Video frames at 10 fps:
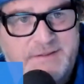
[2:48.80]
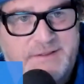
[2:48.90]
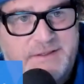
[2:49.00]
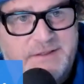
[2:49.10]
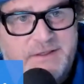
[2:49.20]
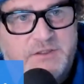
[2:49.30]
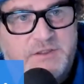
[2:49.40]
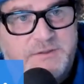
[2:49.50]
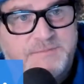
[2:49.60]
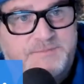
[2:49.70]

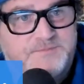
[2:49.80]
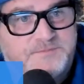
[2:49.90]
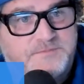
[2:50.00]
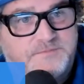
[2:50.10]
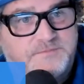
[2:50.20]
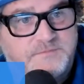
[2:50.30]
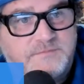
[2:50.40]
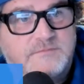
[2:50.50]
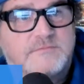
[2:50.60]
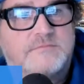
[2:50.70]

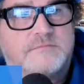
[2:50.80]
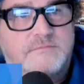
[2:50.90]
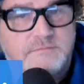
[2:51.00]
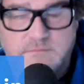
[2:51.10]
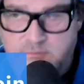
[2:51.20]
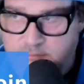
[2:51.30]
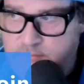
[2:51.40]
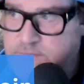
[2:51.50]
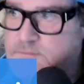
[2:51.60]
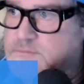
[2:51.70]

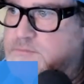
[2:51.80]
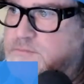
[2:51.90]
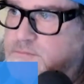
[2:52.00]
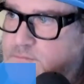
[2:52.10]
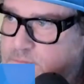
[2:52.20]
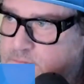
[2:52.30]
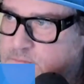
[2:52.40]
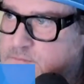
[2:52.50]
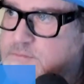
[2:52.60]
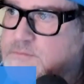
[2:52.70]

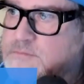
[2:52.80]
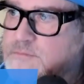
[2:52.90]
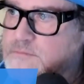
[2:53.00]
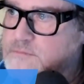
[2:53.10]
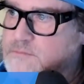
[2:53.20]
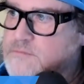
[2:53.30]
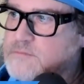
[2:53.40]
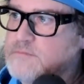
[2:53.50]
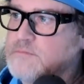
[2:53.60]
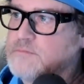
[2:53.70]

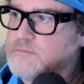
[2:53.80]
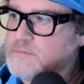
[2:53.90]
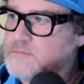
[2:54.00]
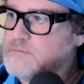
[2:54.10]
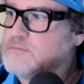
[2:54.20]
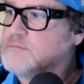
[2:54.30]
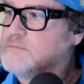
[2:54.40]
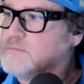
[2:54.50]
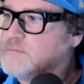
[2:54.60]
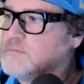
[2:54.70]

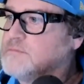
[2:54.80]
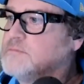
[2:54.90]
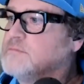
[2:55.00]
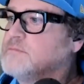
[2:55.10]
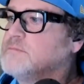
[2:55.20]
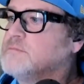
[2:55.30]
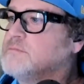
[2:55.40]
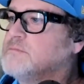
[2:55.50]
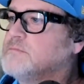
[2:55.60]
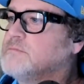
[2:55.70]

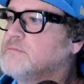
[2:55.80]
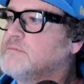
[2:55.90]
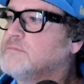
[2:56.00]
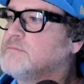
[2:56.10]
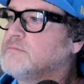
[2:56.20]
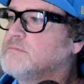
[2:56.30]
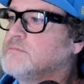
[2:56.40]
[no speech]